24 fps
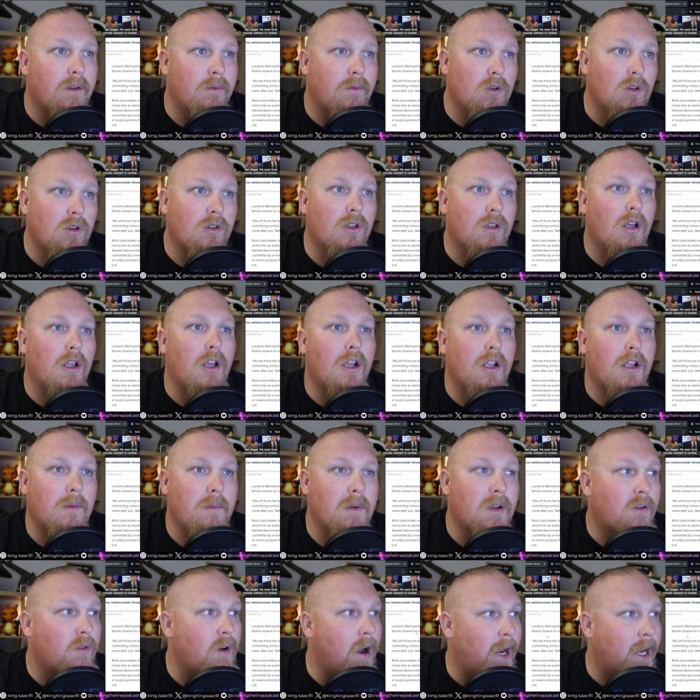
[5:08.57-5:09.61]
will not only
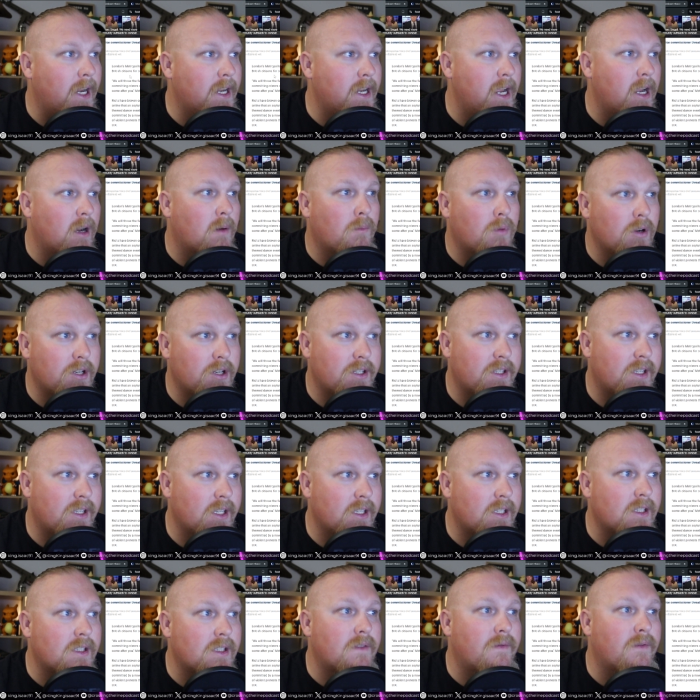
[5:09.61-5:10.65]
be cracking down on British
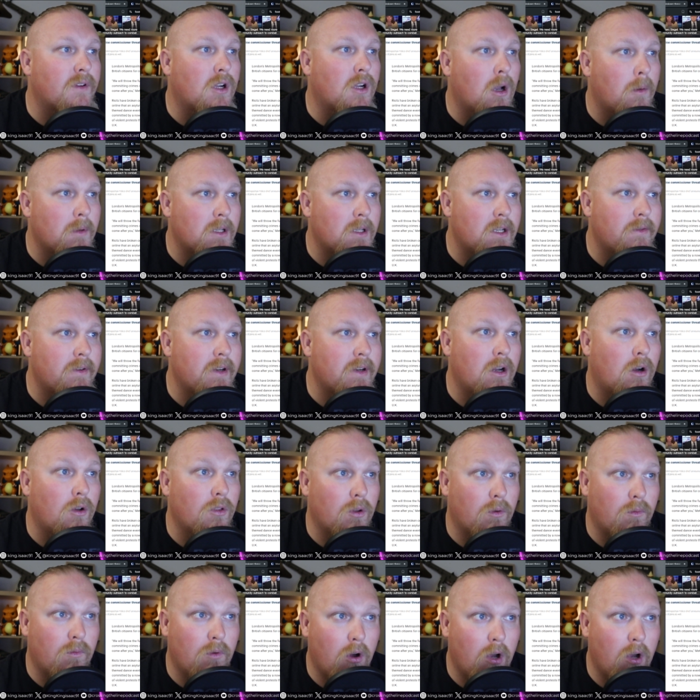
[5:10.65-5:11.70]
citizens for commentary on
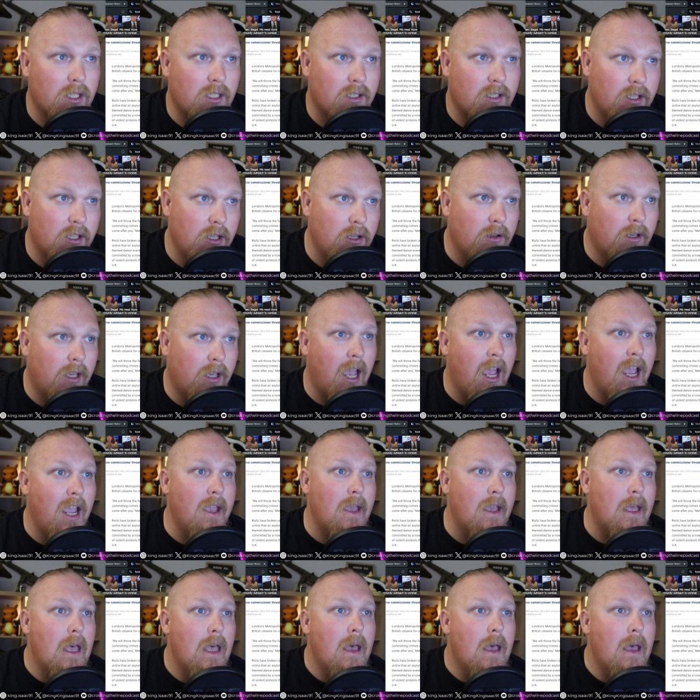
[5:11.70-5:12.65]
the rights of the UK,